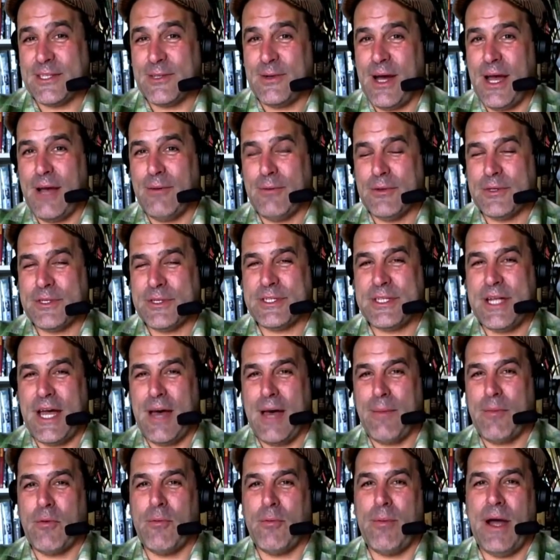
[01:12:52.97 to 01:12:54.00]
So I will
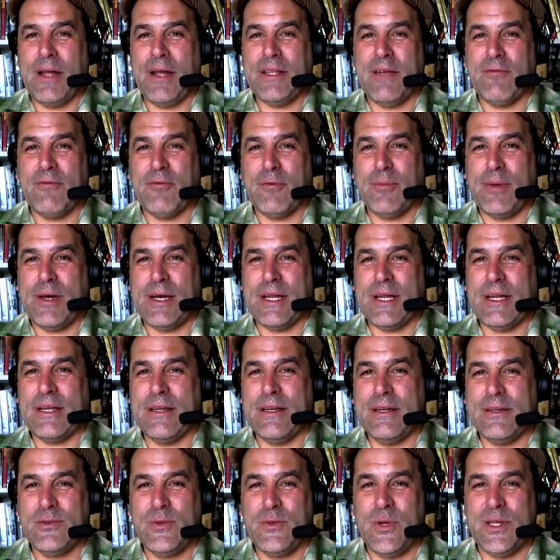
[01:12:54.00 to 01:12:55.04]
stop and remind
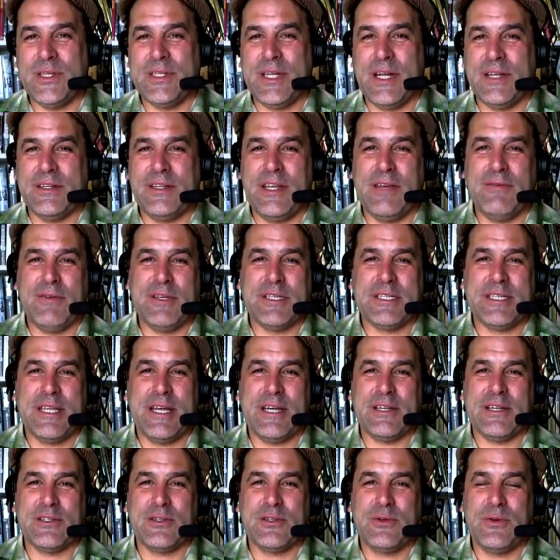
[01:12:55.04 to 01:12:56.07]
everybody,
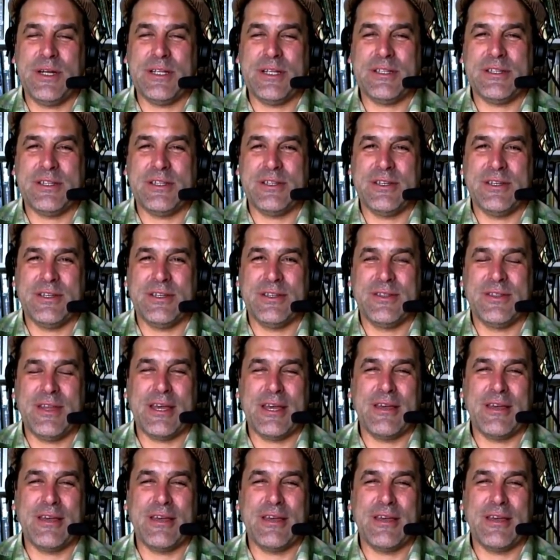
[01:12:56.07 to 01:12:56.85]
twit.tv/Twitch.